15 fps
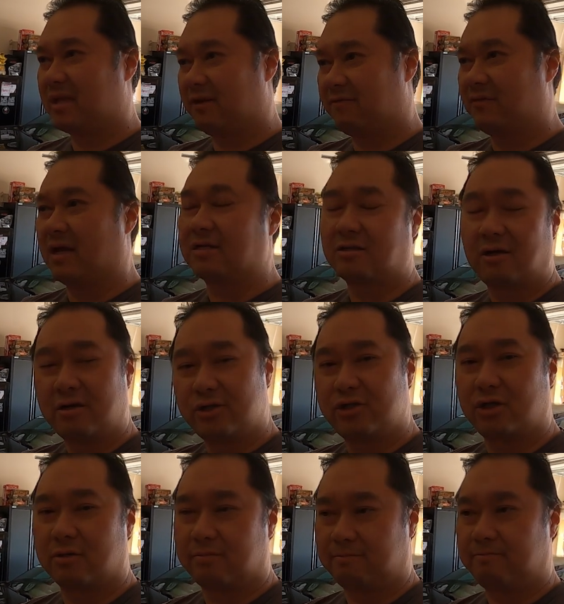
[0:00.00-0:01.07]
as long
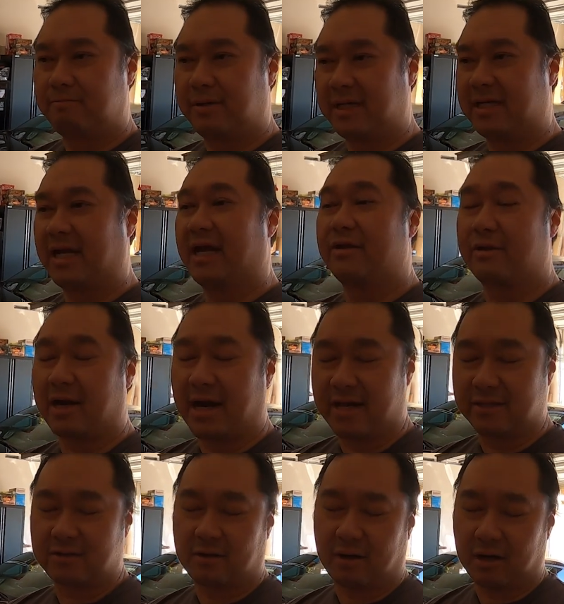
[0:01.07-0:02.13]
as you're putting together a
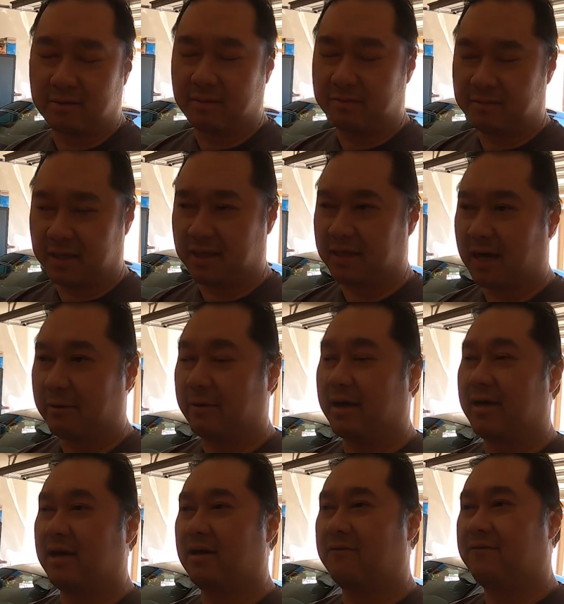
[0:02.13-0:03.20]
nice car, let me put it that
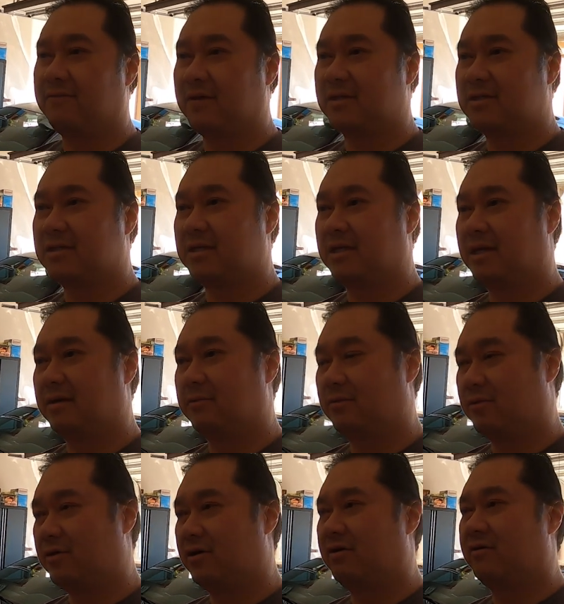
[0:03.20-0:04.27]
way. If it's
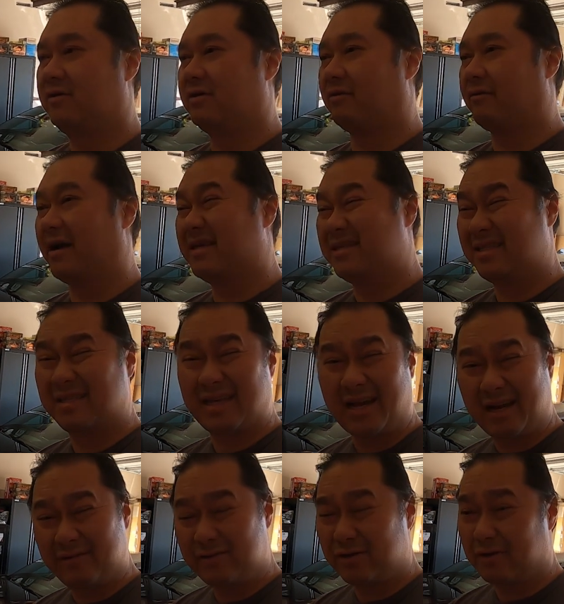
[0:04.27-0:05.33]
more on the racey
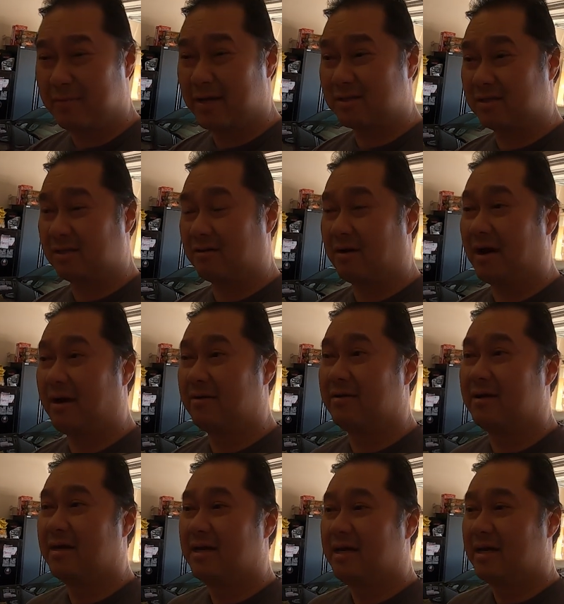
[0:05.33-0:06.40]
side of the domestic
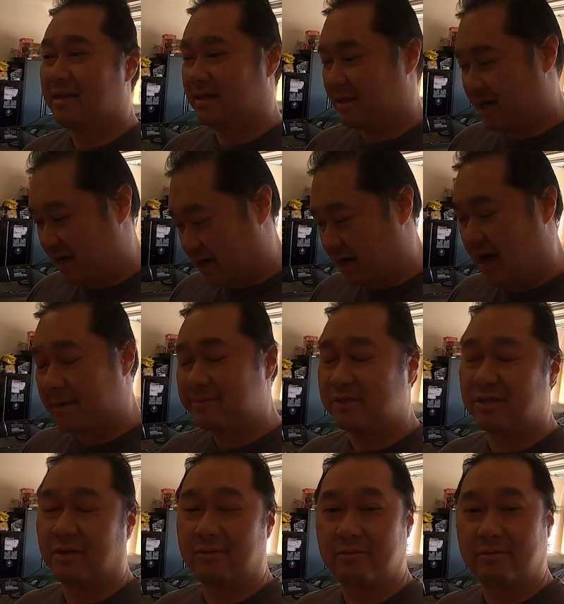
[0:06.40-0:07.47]
crowd, then yeah,
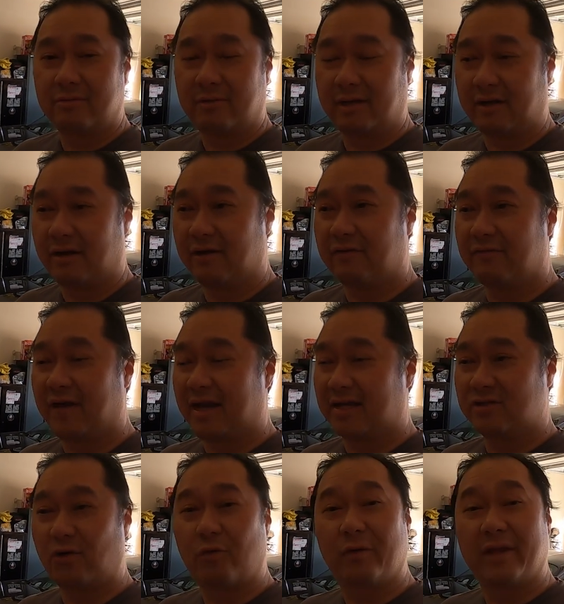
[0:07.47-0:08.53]
cops in here in
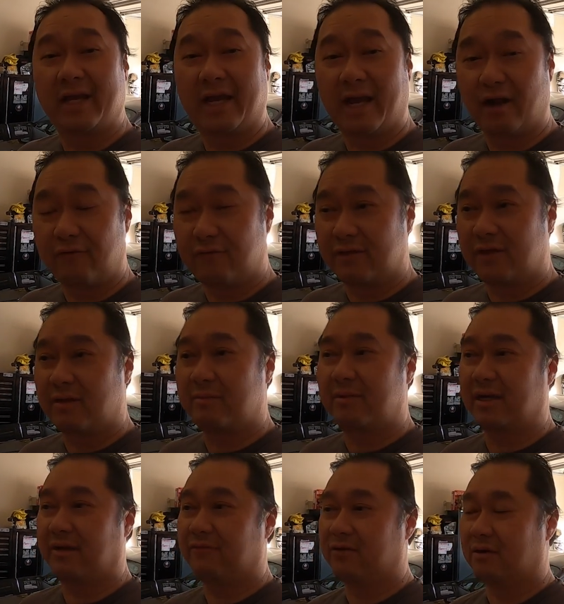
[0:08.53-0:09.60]
Vegas don't really care for them.
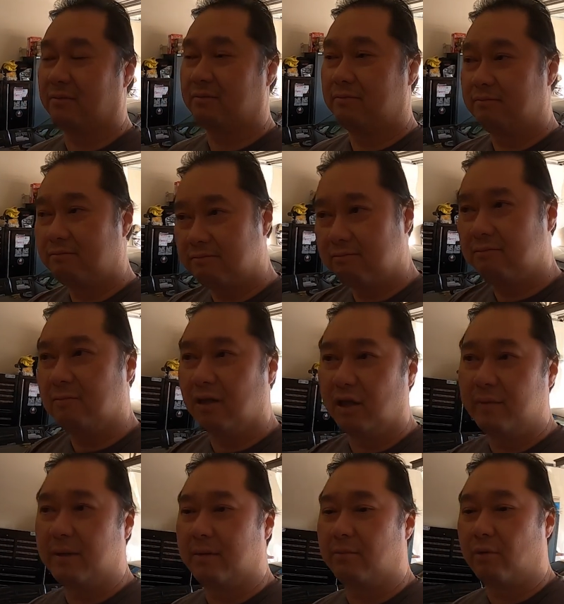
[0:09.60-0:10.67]
But if they're a
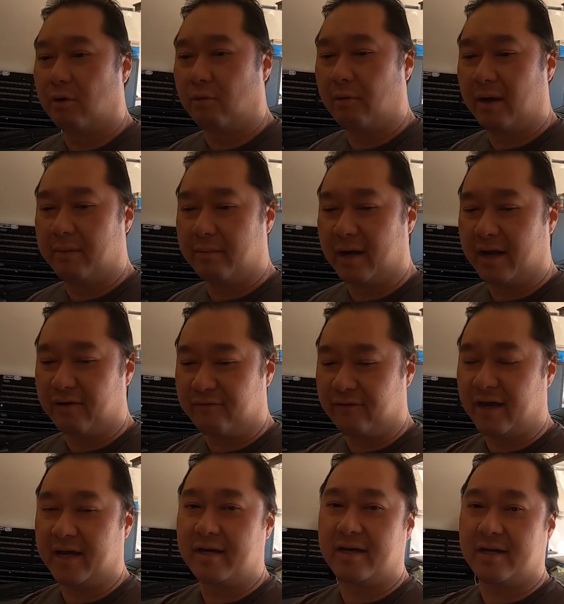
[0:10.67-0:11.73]
little bit more well
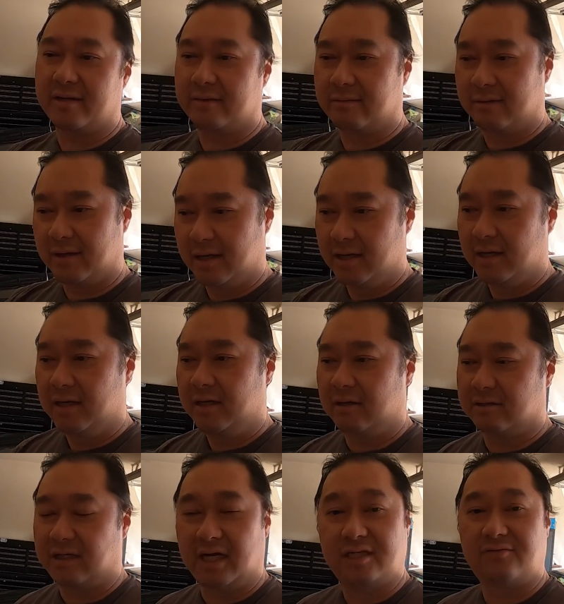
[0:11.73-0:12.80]
modified and, you
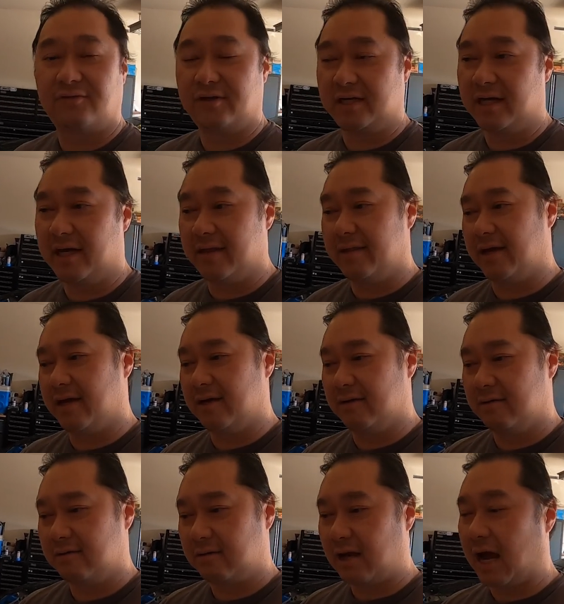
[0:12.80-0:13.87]
know, tastefully done,
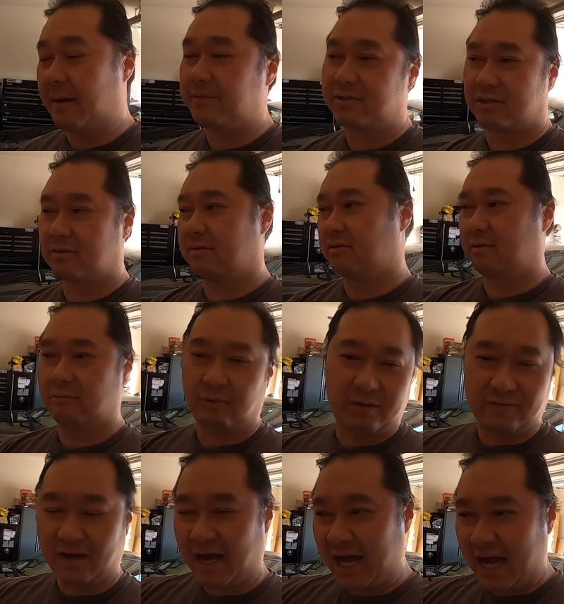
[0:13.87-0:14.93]
then cops are
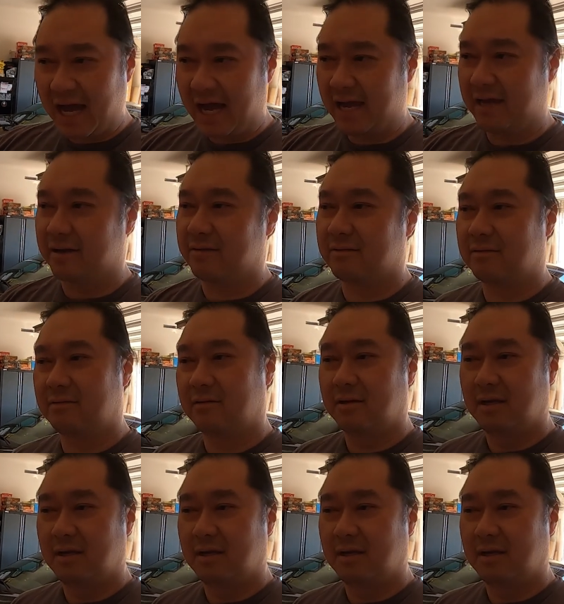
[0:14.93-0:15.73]
waving hi. And